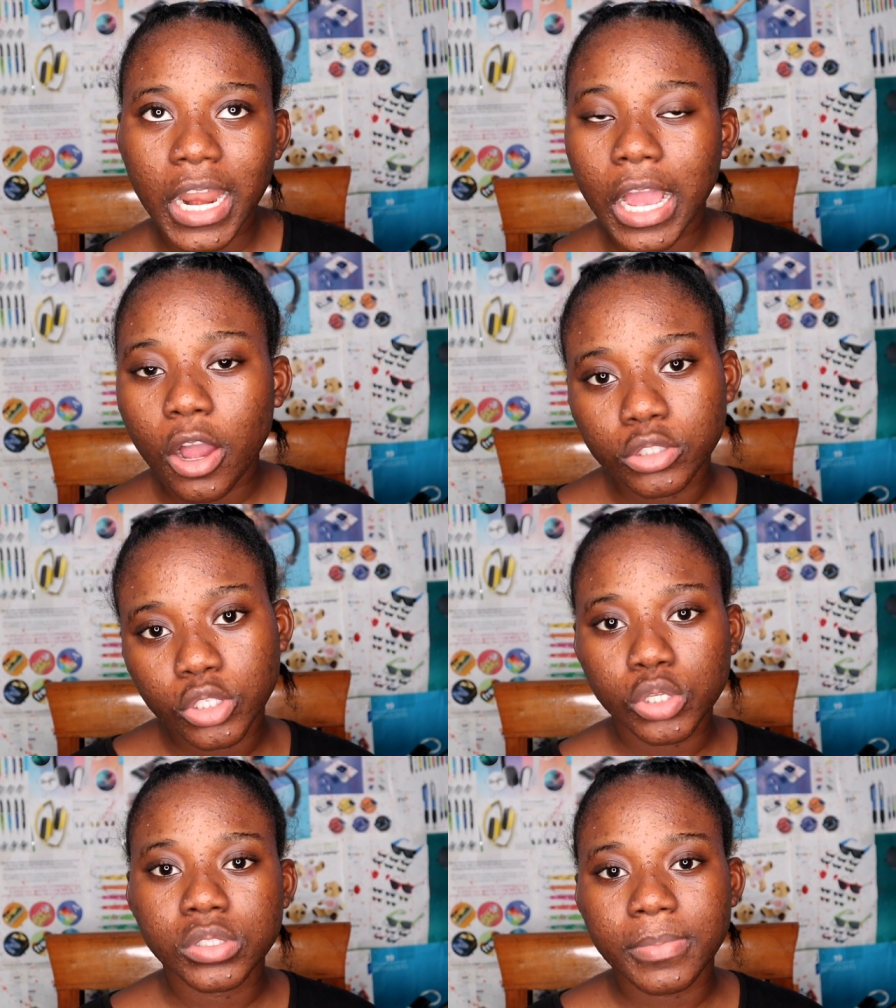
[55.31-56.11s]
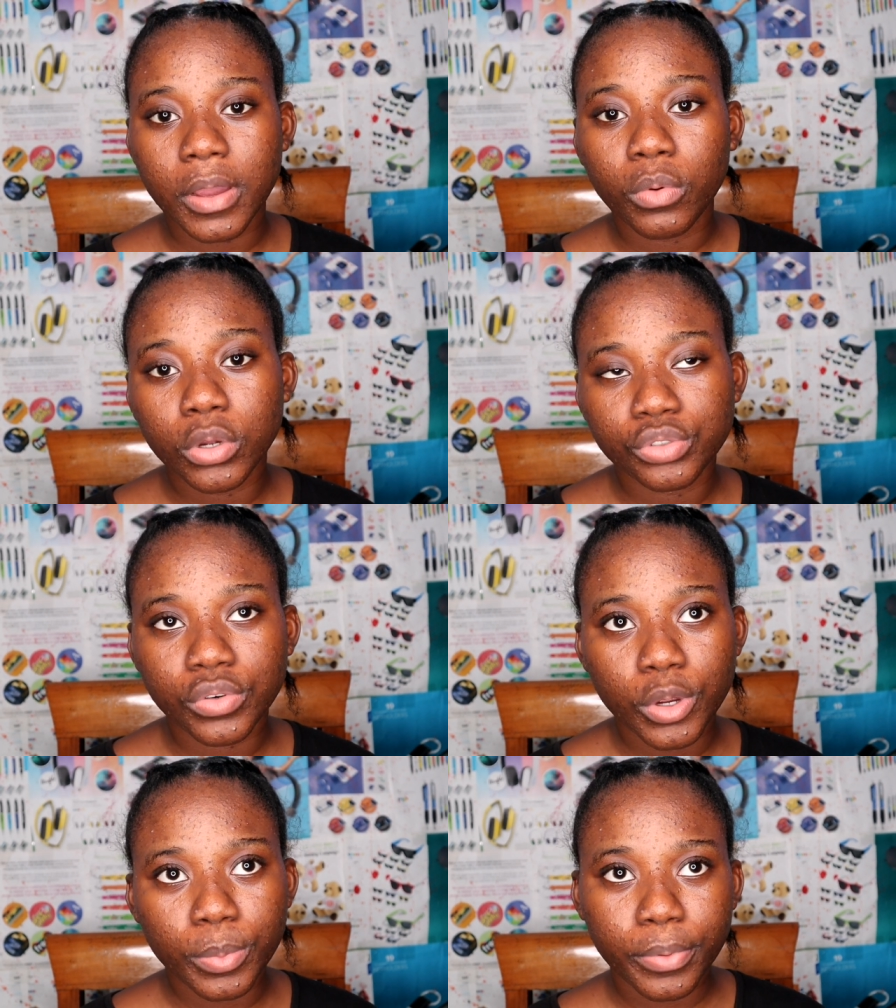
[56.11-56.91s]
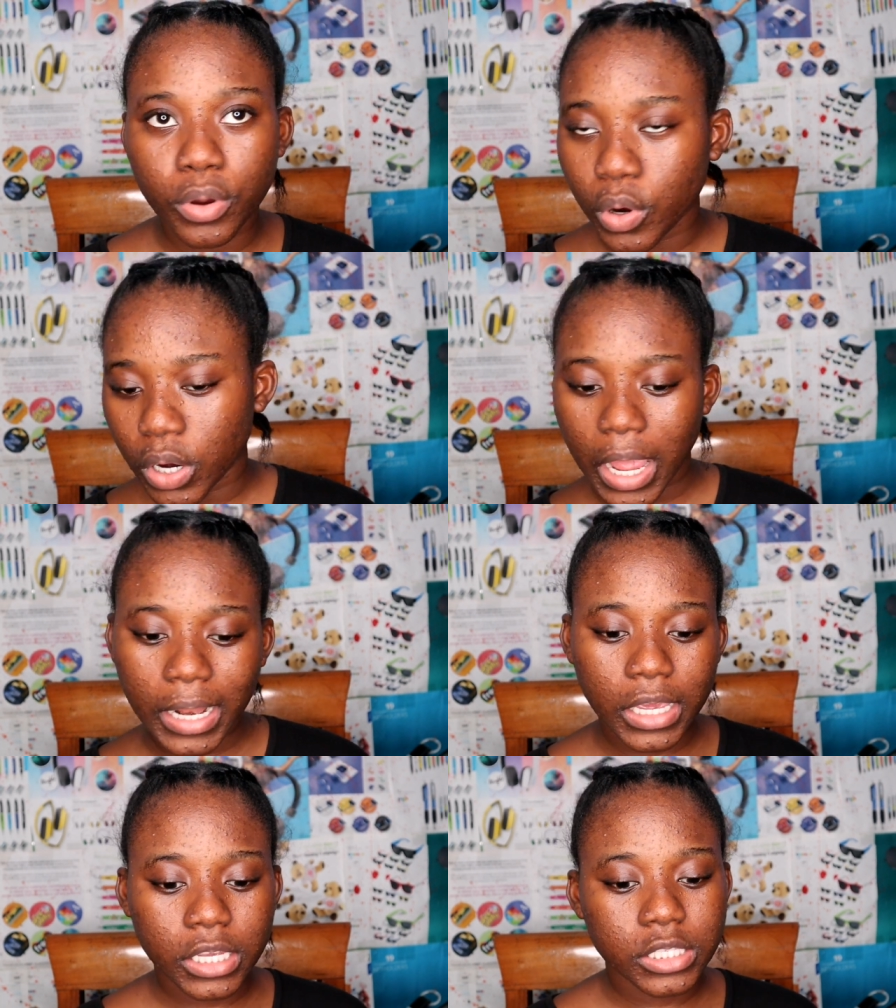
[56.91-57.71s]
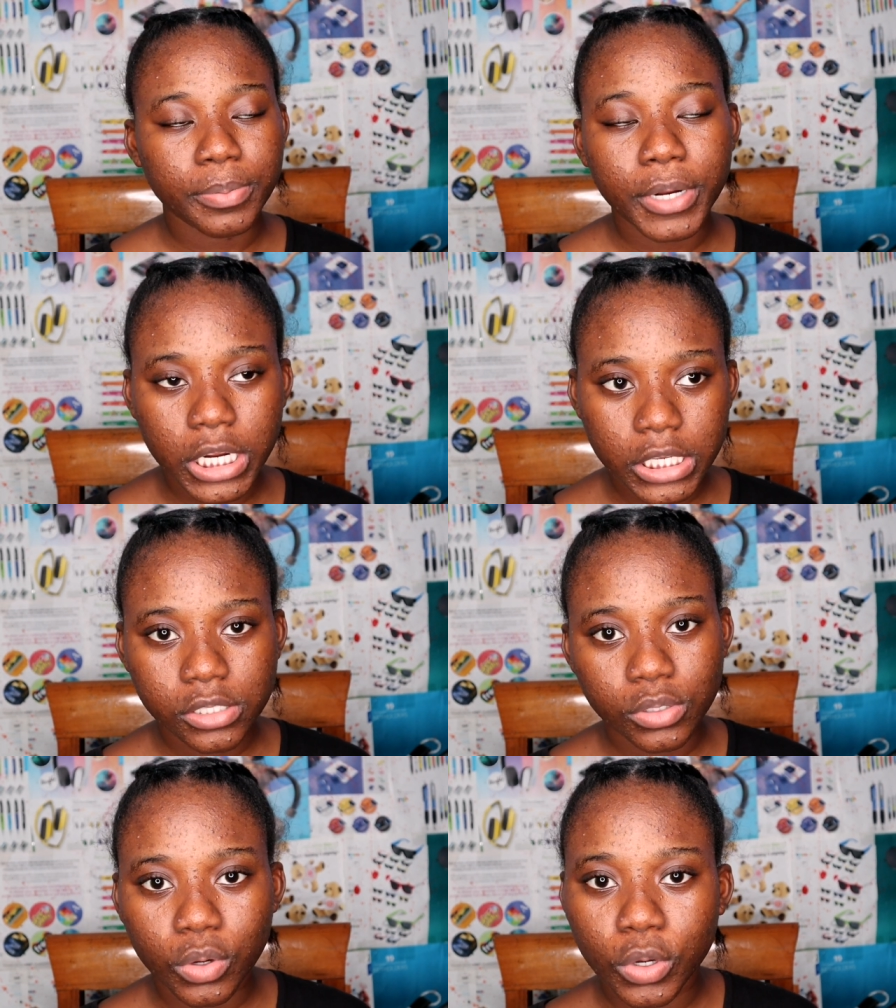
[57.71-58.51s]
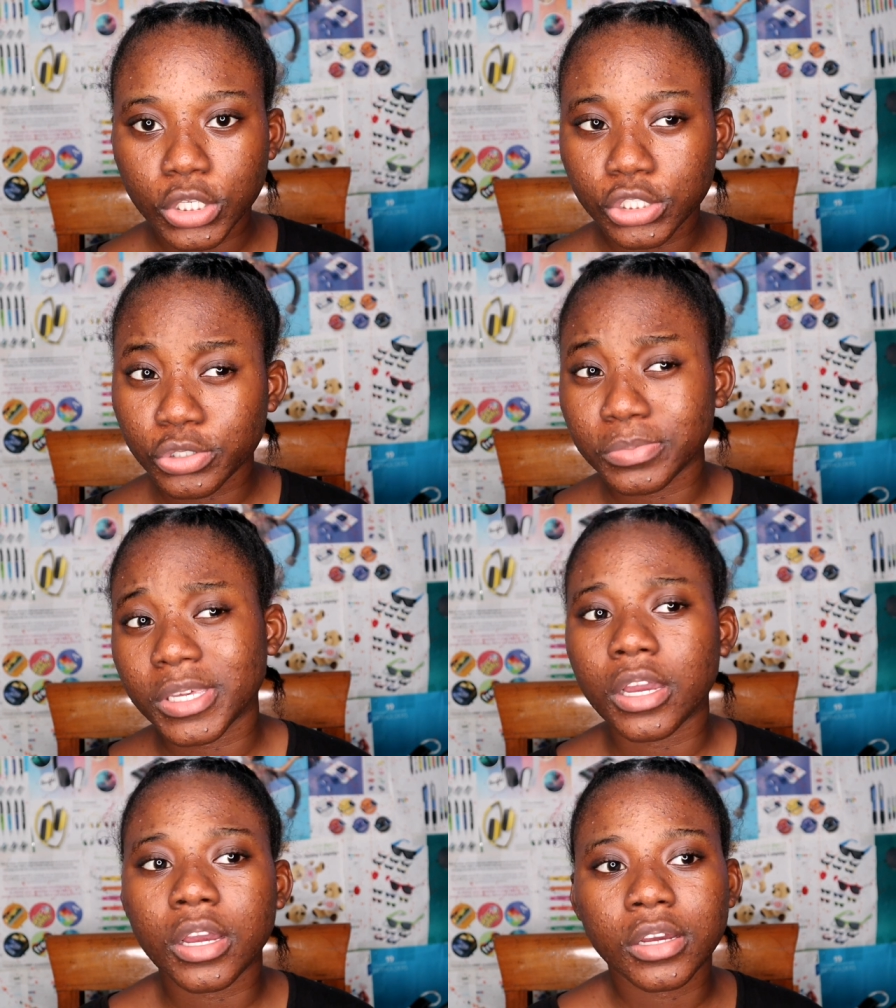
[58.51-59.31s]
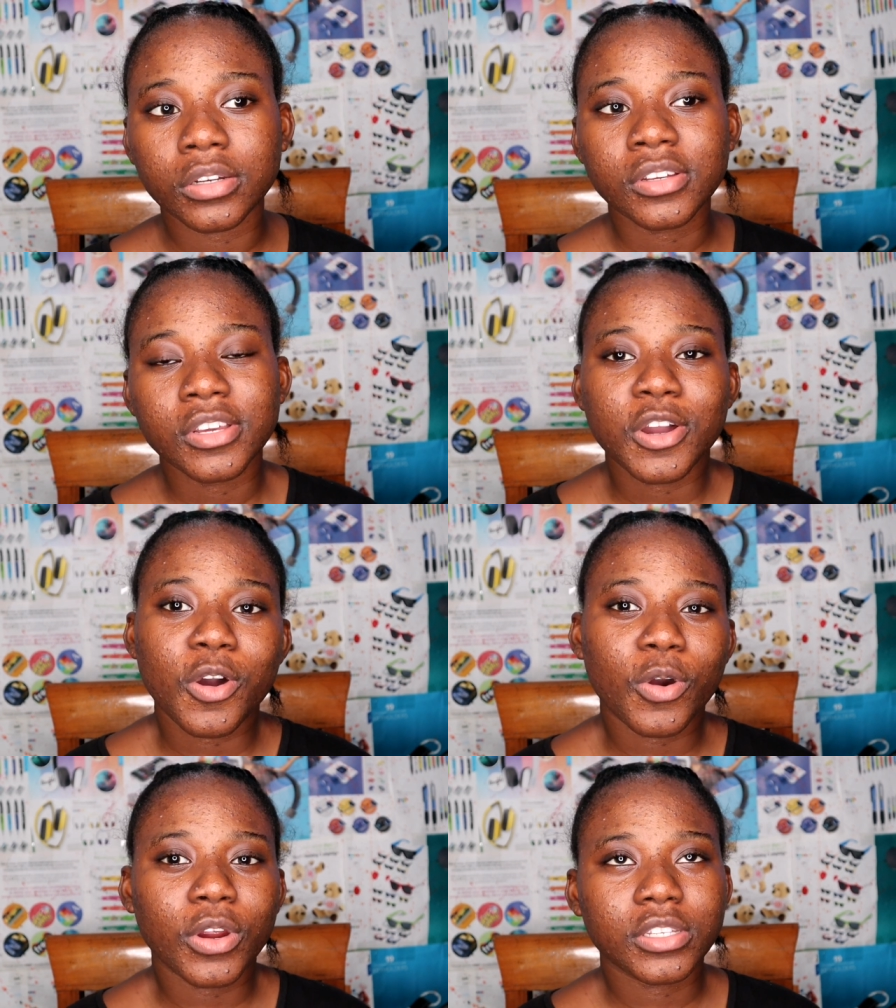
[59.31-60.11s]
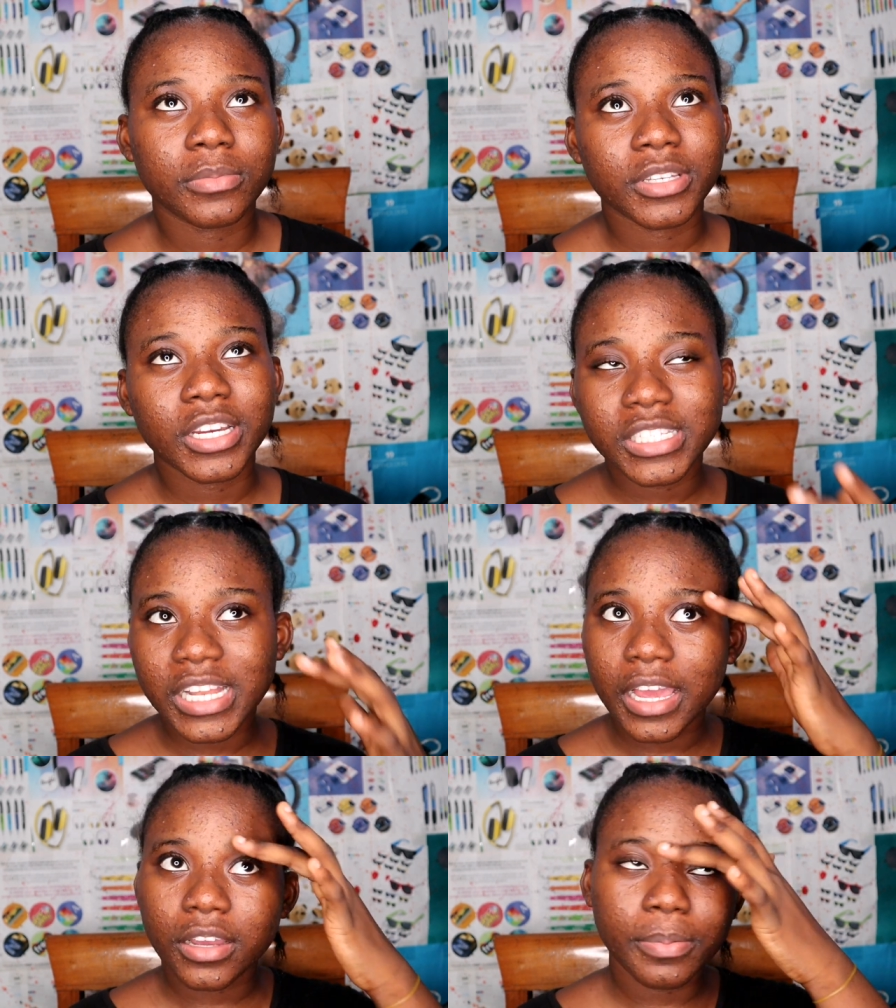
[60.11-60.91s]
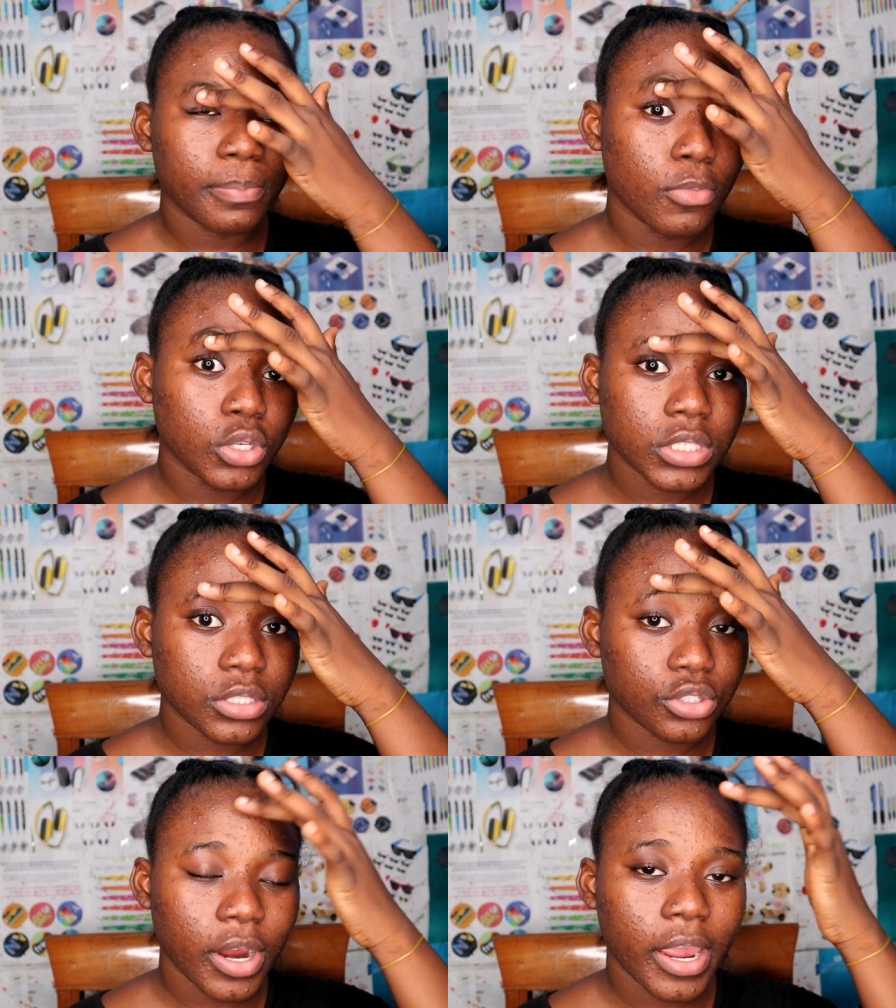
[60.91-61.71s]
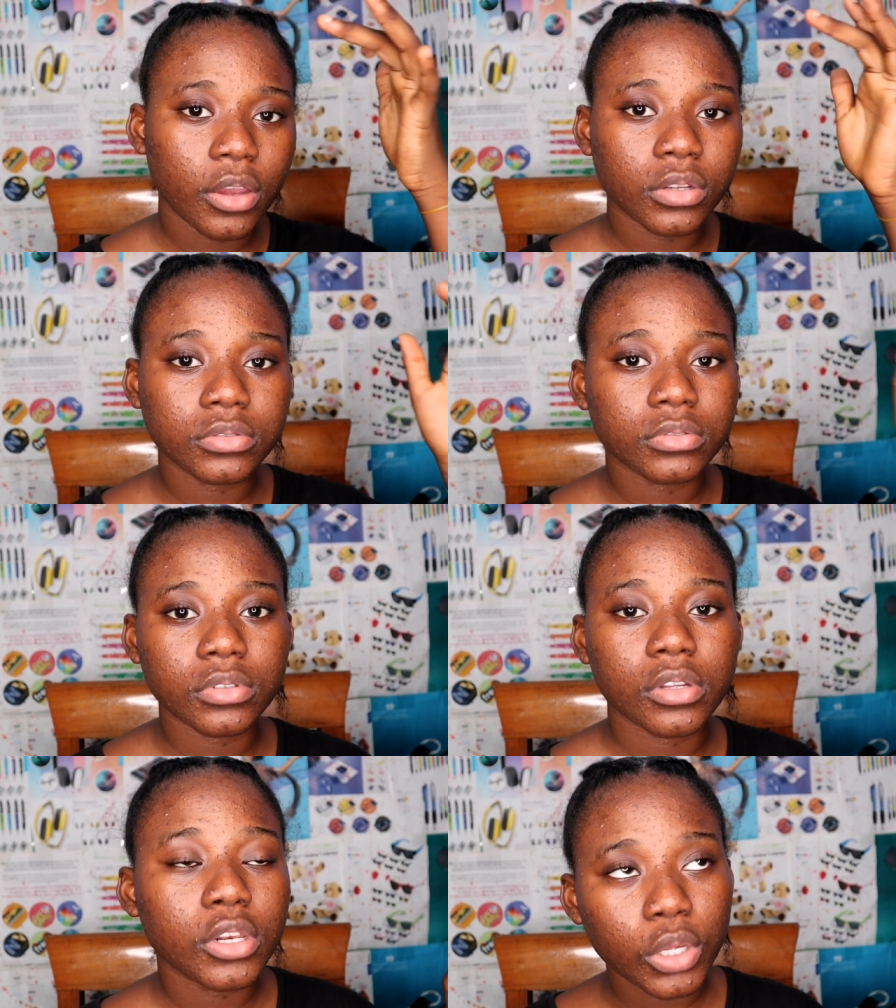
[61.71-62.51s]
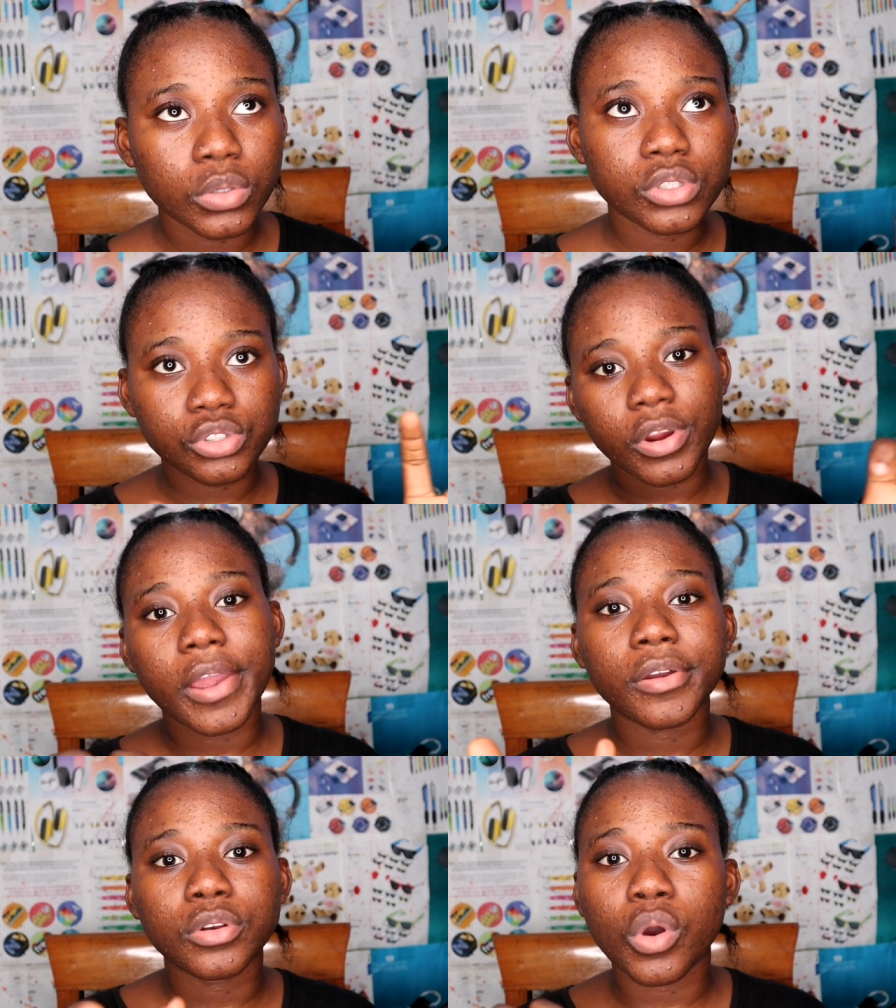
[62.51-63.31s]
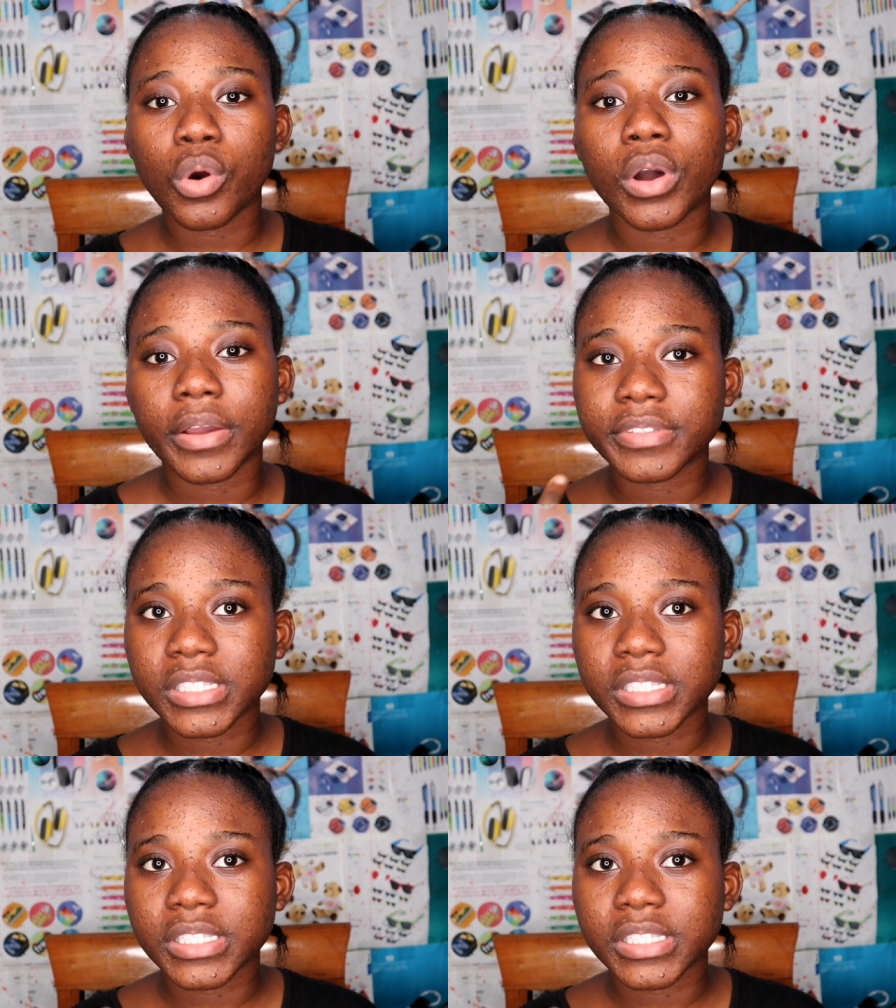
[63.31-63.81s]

like all the clothes in my wardrobe or AliExpress or Jumia or something because like most try on clothes try on haul I've